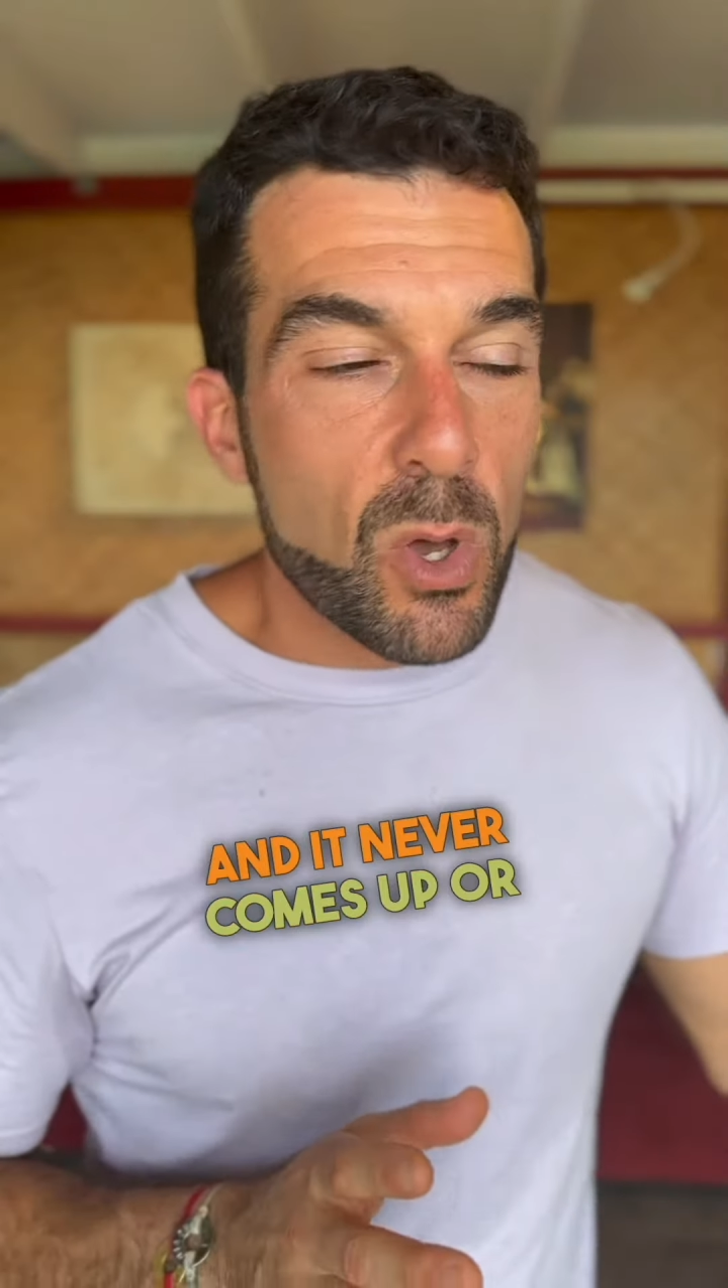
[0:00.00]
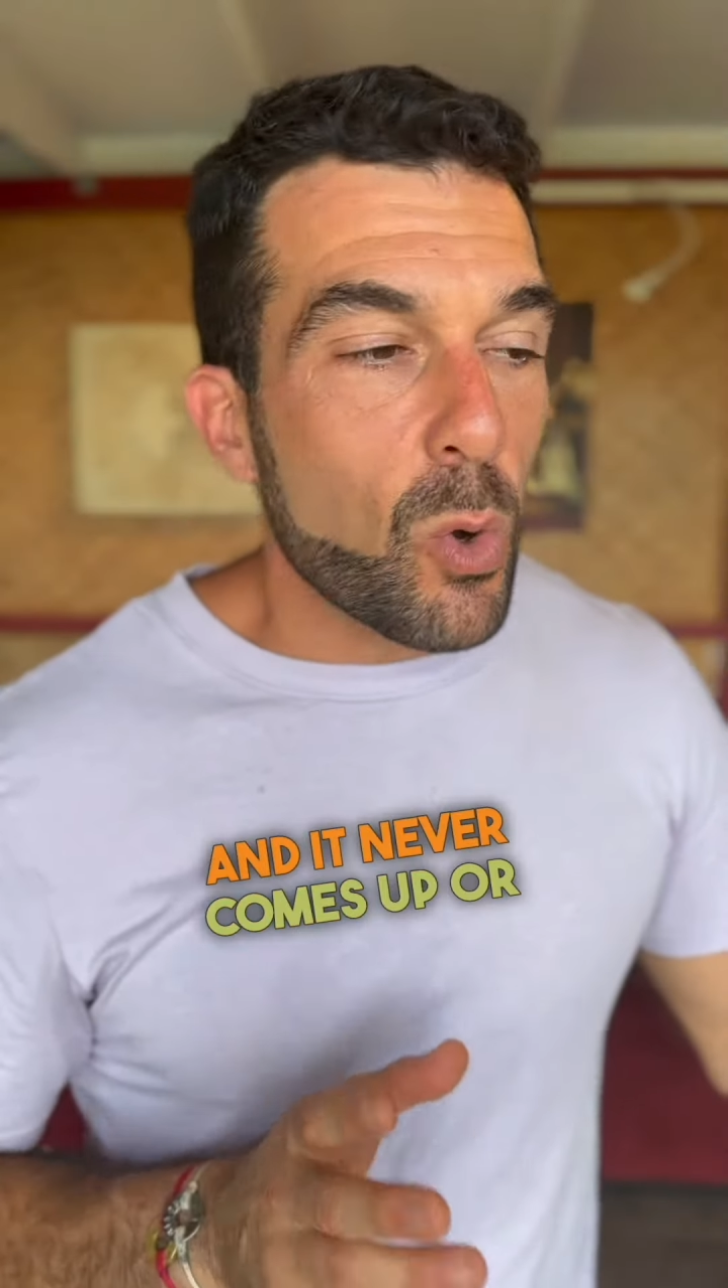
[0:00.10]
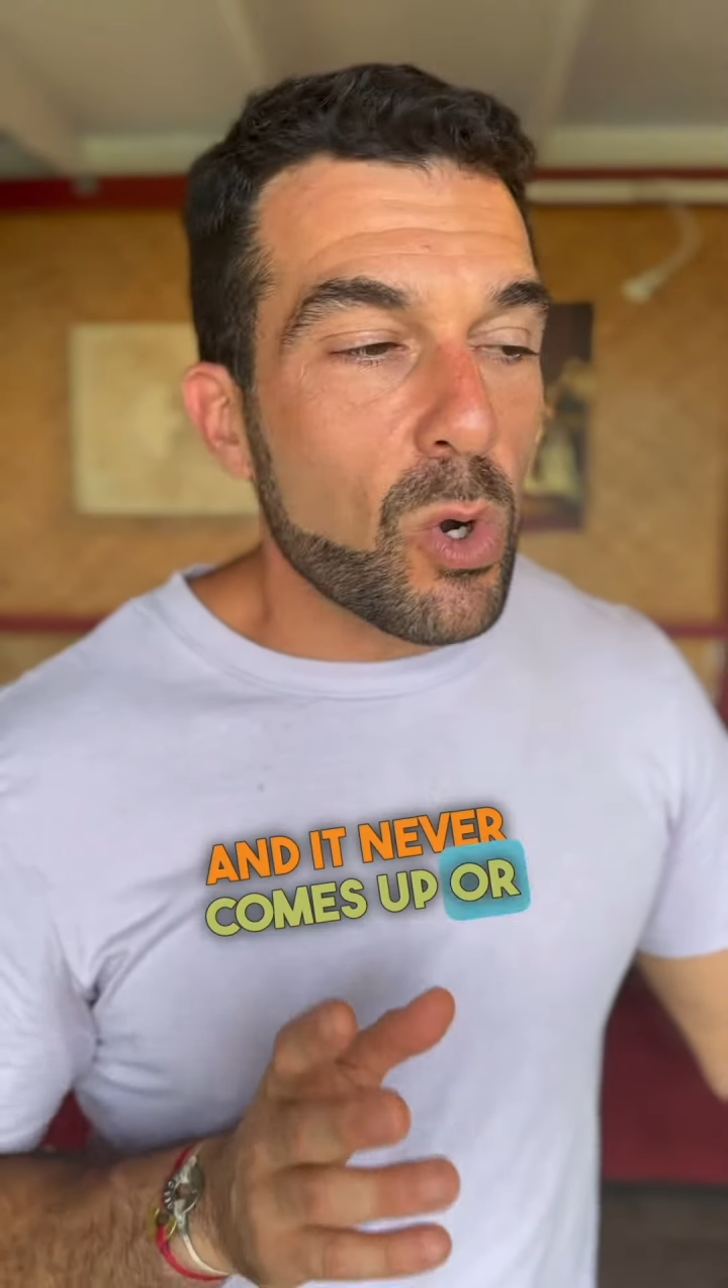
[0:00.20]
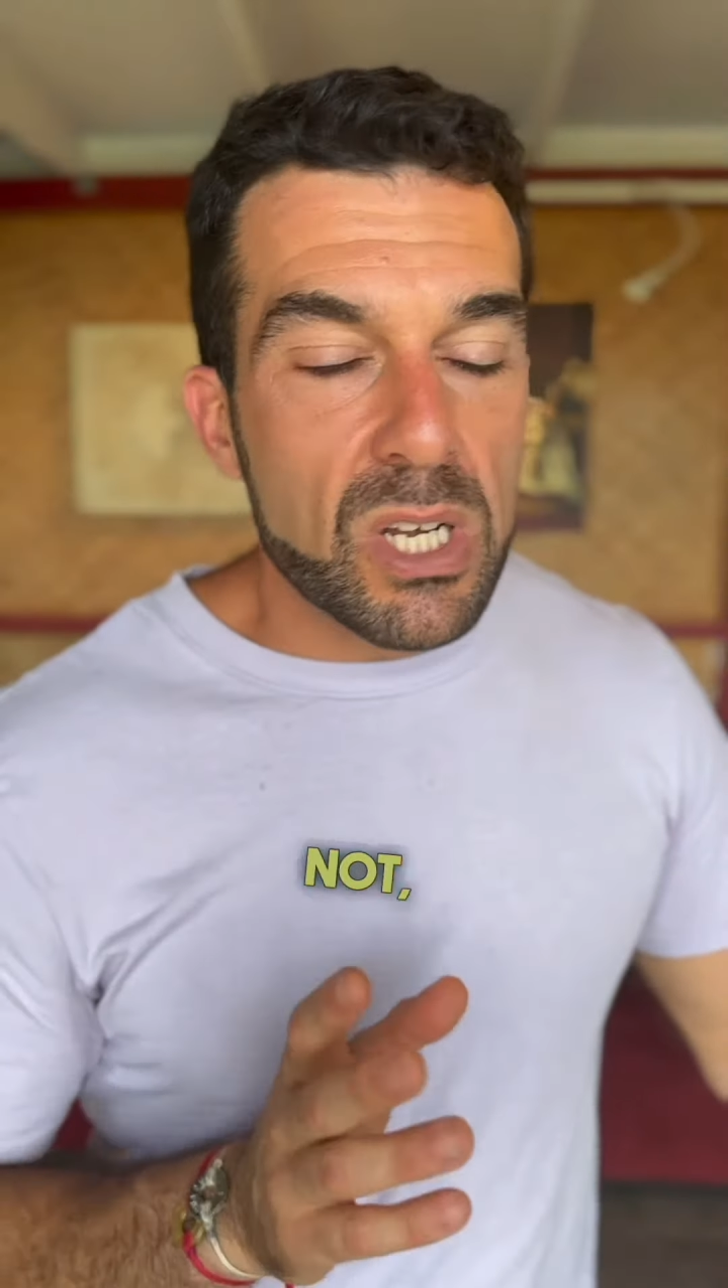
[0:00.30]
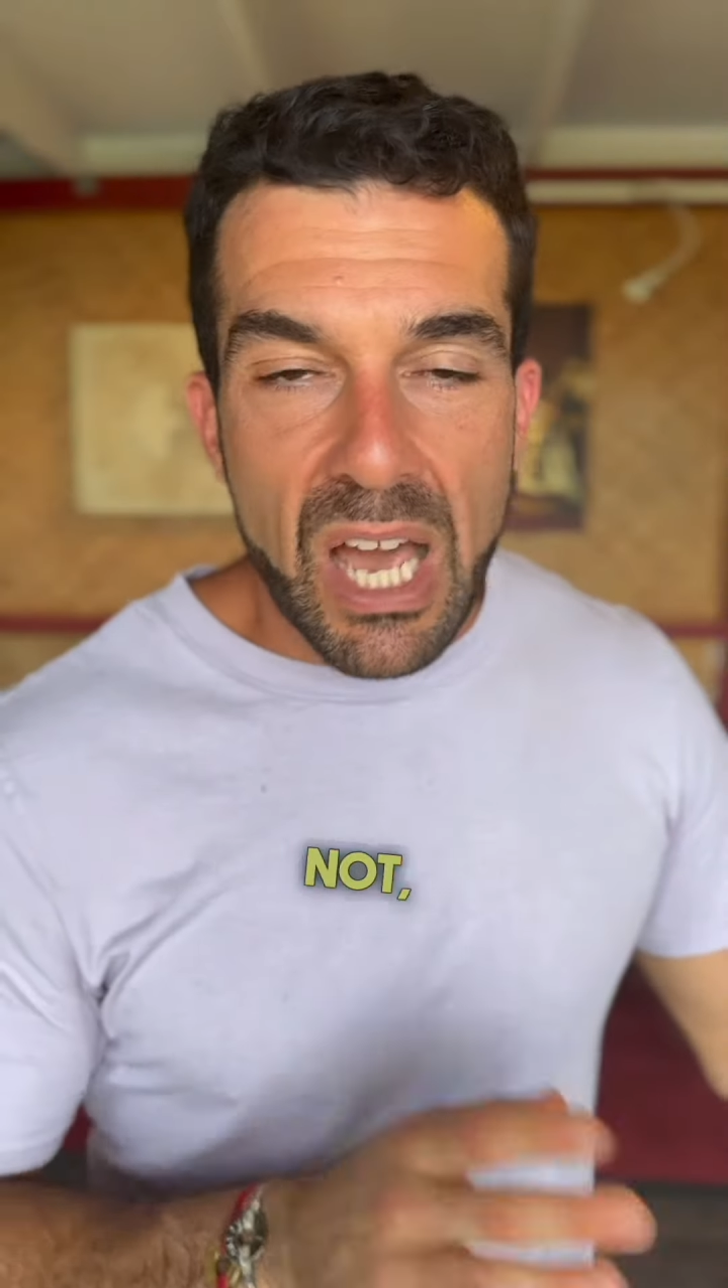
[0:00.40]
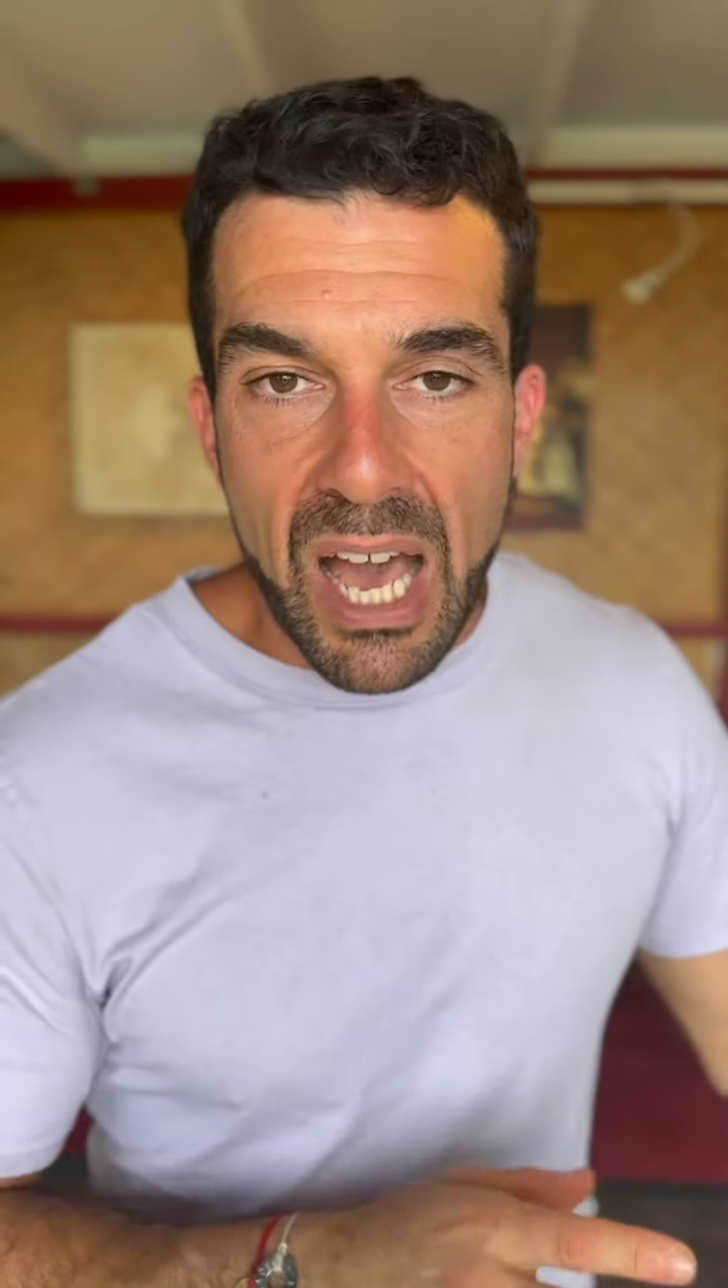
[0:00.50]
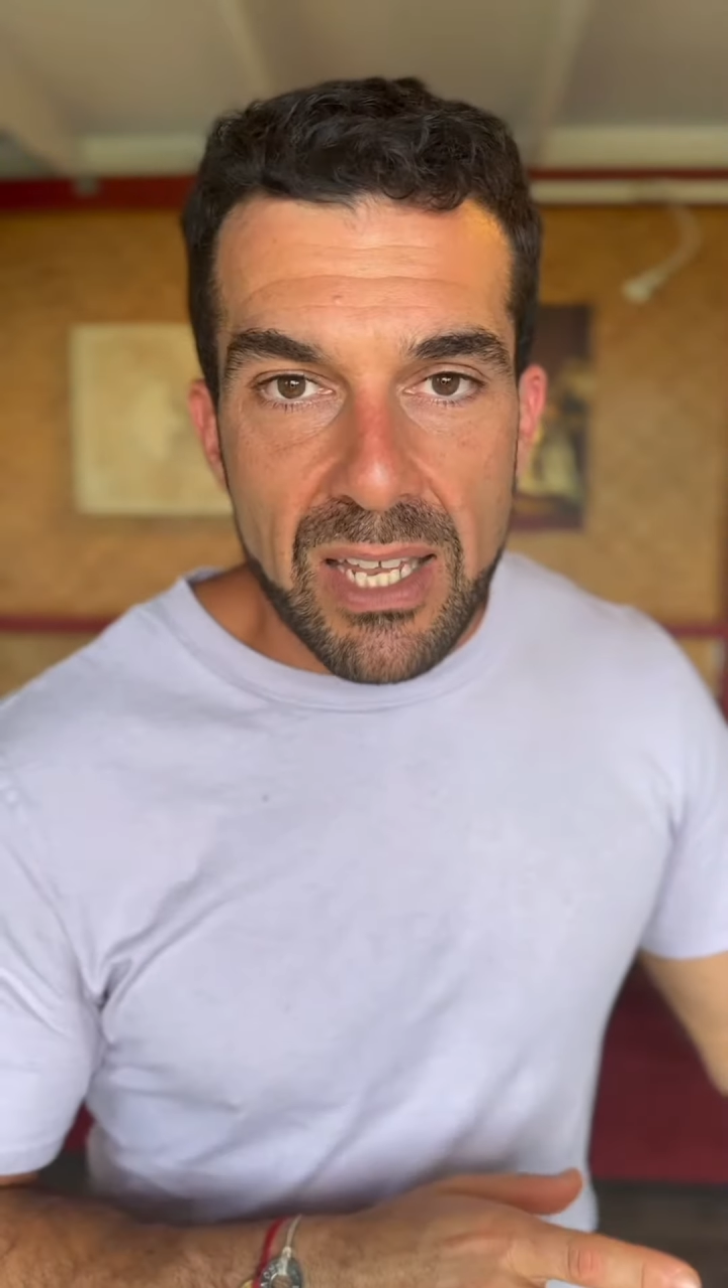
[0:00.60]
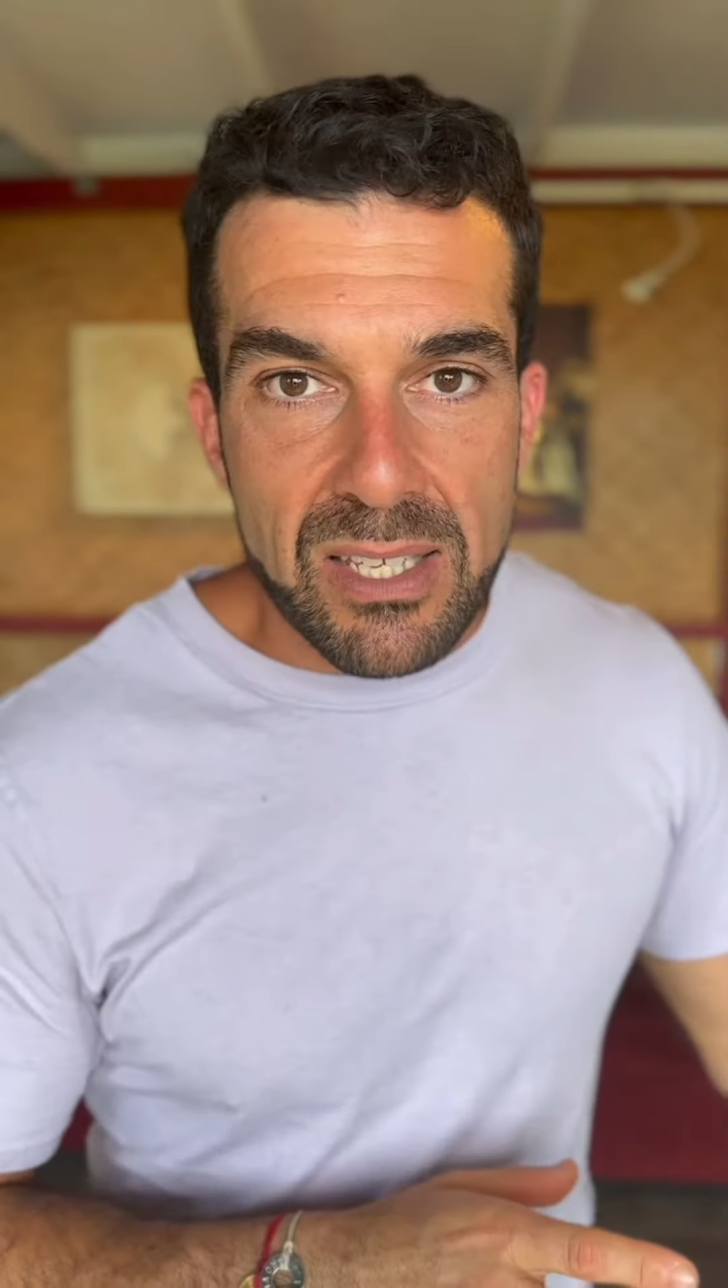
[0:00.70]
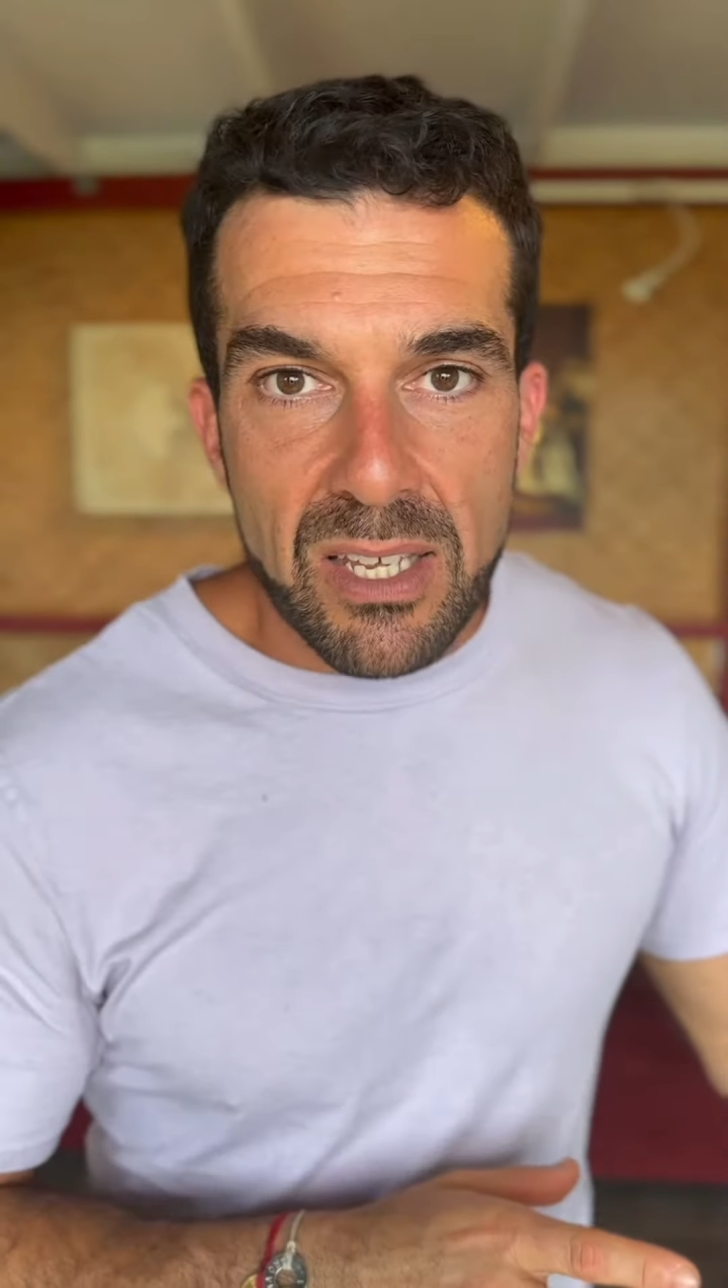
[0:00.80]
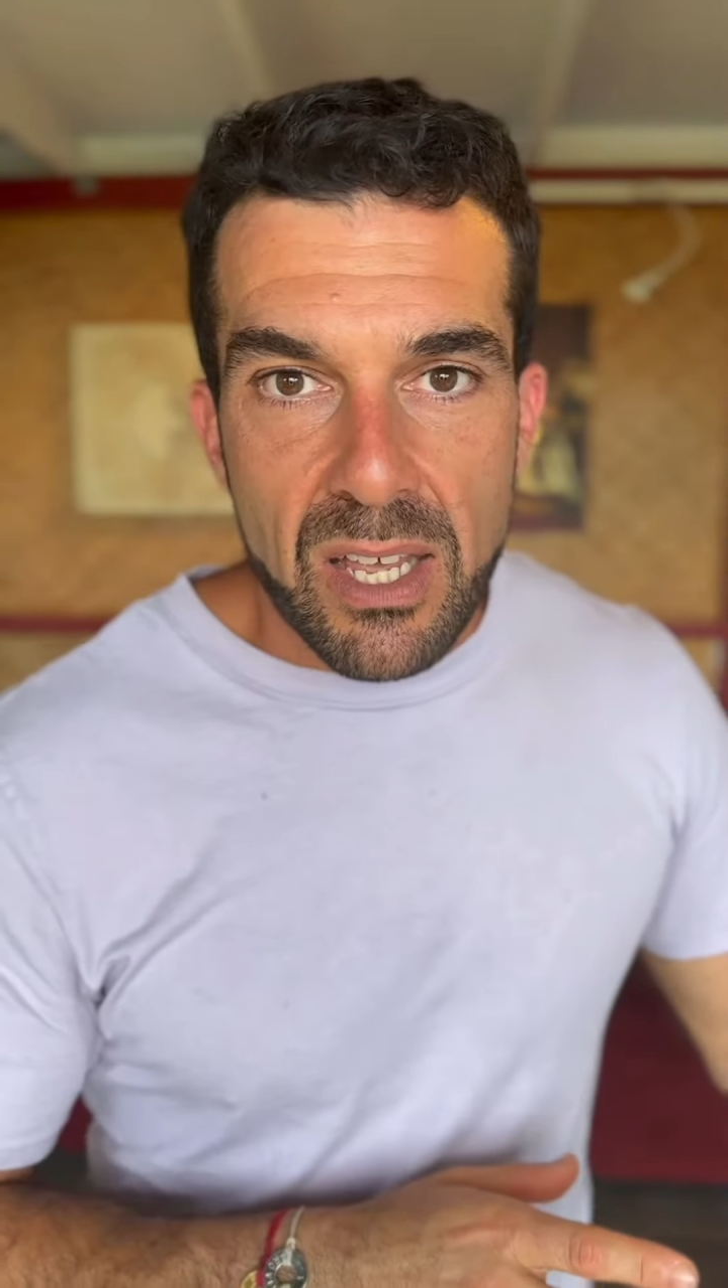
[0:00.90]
or not